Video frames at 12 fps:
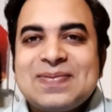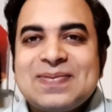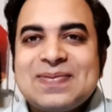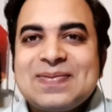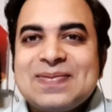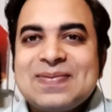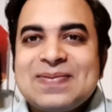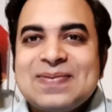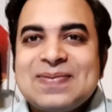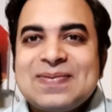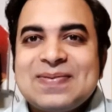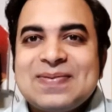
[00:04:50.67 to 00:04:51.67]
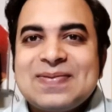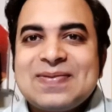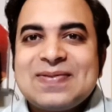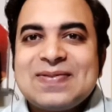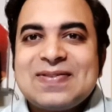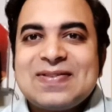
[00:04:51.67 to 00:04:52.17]

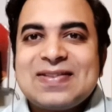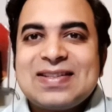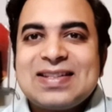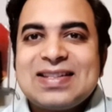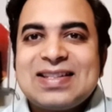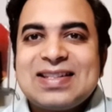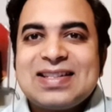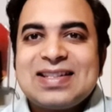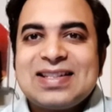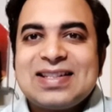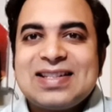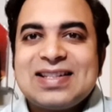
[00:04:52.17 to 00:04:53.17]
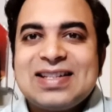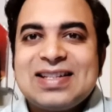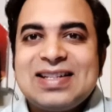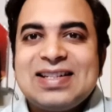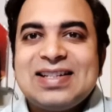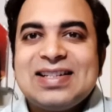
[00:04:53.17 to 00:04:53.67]

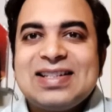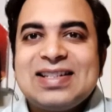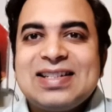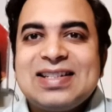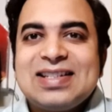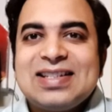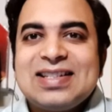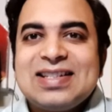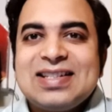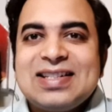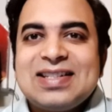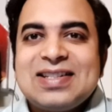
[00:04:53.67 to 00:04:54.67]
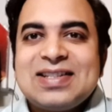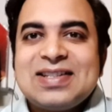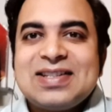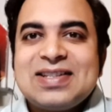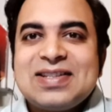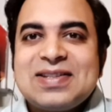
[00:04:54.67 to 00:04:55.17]

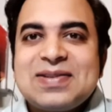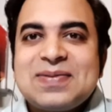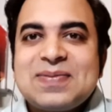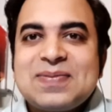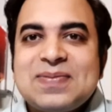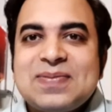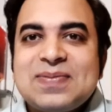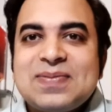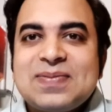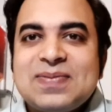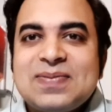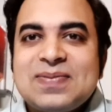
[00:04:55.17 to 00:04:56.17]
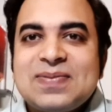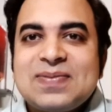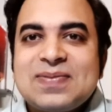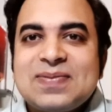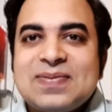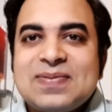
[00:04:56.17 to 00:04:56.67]

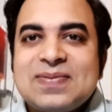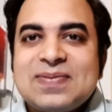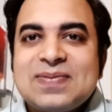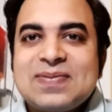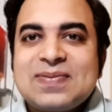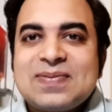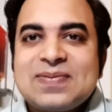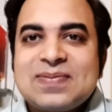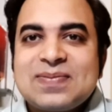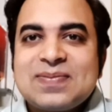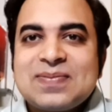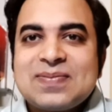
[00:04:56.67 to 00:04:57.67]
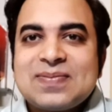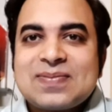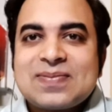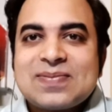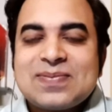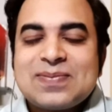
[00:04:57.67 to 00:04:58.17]

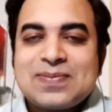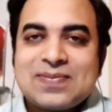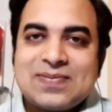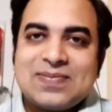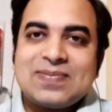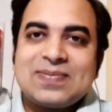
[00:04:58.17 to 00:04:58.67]
(silent)